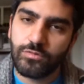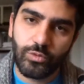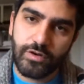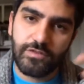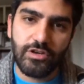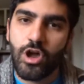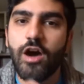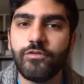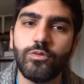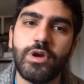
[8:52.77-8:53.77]
what are the
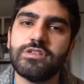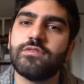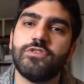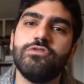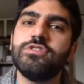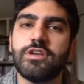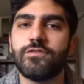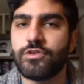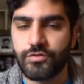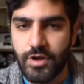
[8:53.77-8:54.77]
novel ways of using
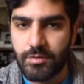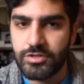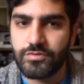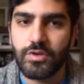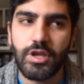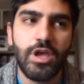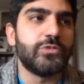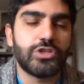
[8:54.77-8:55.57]
photogrammetry